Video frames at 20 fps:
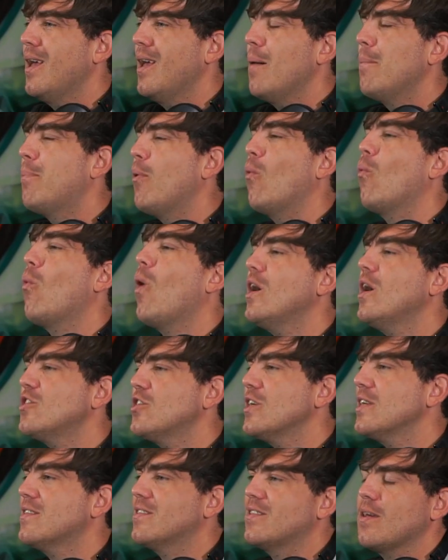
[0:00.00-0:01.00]
But
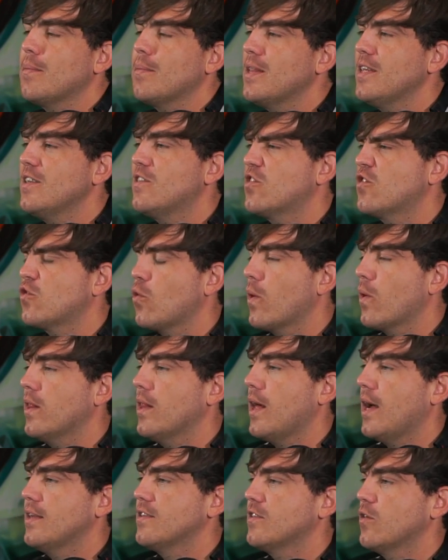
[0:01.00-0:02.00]
watching some of these
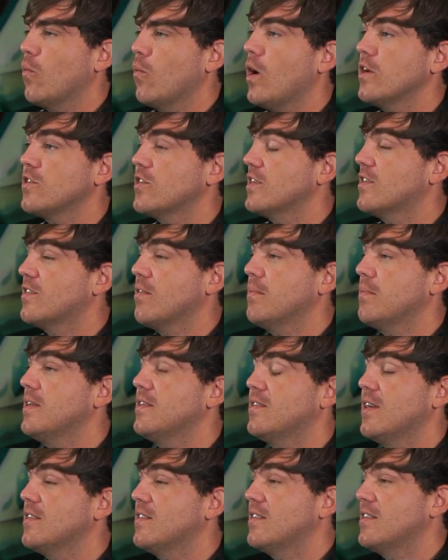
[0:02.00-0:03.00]
storylines and watching some of these
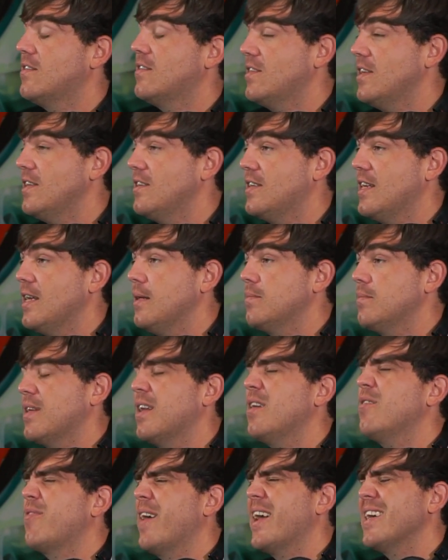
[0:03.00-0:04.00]
SEC teams that
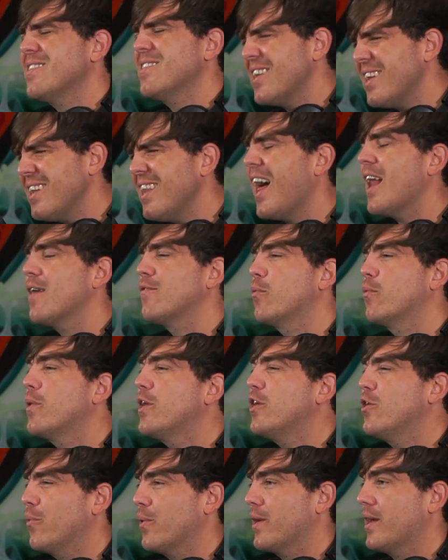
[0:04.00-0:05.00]
advance, and a lot of them we
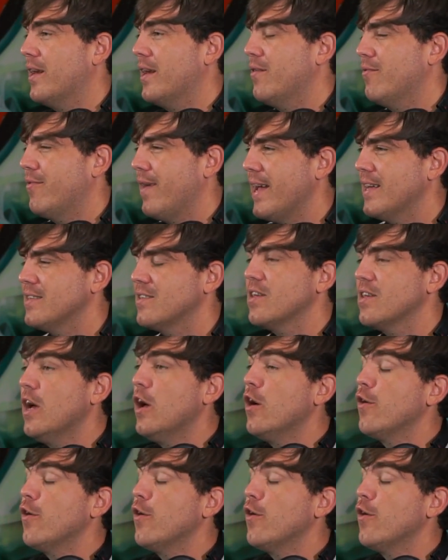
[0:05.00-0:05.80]
knew were going to advance.